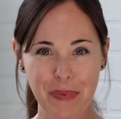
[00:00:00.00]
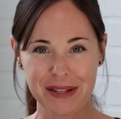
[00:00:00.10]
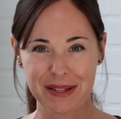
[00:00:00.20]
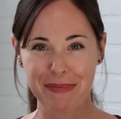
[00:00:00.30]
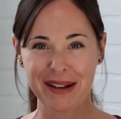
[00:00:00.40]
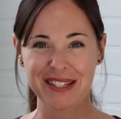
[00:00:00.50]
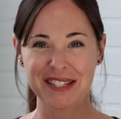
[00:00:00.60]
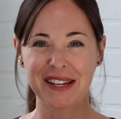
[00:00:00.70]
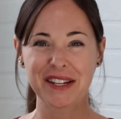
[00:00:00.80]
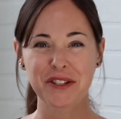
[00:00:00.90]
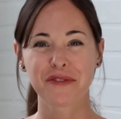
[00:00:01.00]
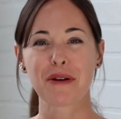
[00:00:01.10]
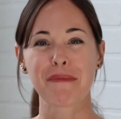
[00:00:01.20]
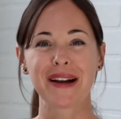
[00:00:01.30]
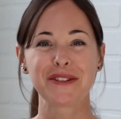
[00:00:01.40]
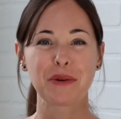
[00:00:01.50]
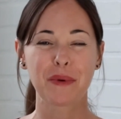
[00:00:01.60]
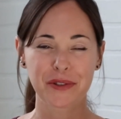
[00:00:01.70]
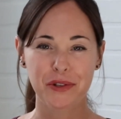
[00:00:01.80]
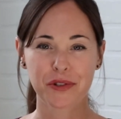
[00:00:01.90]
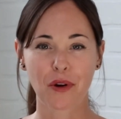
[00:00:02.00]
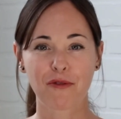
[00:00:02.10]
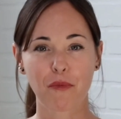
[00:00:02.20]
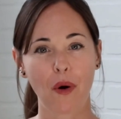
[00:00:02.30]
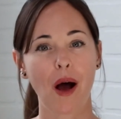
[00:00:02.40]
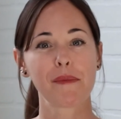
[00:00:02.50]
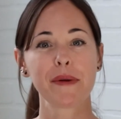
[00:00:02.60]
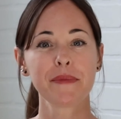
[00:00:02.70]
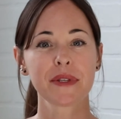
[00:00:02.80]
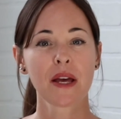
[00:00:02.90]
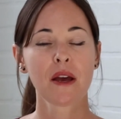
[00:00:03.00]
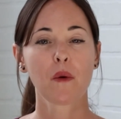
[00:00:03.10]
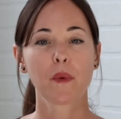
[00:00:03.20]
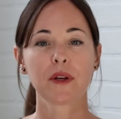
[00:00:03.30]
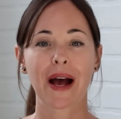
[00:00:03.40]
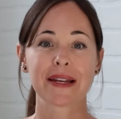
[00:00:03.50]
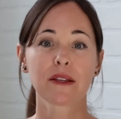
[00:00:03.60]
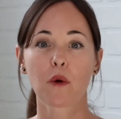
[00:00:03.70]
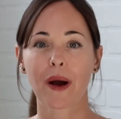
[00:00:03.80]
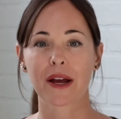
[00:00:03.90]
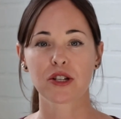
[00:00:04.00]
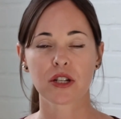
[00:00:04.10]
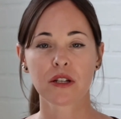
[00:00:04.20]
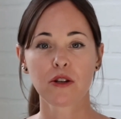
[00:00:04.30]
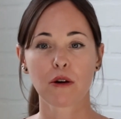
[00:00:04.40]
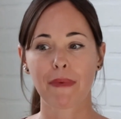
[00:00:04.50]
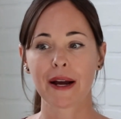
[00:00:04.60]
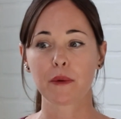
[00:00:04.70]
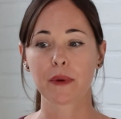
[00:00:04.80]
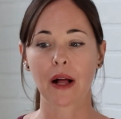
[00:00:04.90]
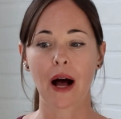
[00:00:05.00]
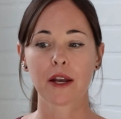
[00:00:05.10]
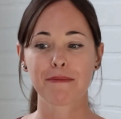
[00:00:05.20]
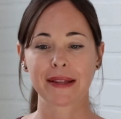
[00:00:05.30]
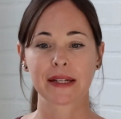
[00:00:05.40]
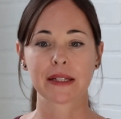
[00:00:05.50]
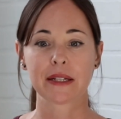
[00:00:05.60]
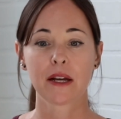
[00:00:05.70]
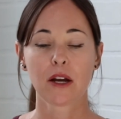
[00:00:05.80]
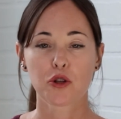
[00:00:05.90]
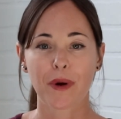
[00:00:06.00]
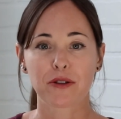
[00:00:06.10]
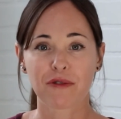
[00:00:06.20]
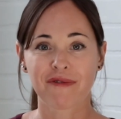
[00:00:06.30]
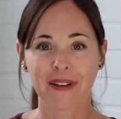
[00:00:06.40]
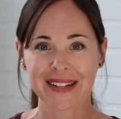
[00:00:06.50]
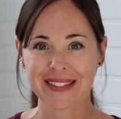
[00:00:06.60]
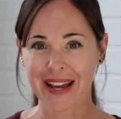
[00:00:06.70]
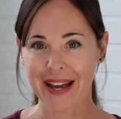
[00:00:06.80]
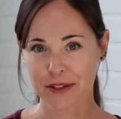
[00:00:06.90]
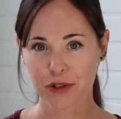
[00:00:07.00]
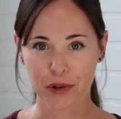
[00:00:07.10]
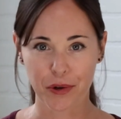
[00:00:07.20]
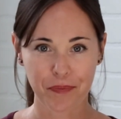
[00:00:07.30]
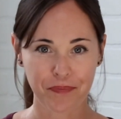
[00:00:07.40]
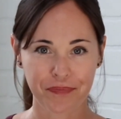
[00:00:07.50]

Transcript: Plus, because it's the nature of the mind to want to solve problems, when you ask a question, your mind will automatically try to find the answer.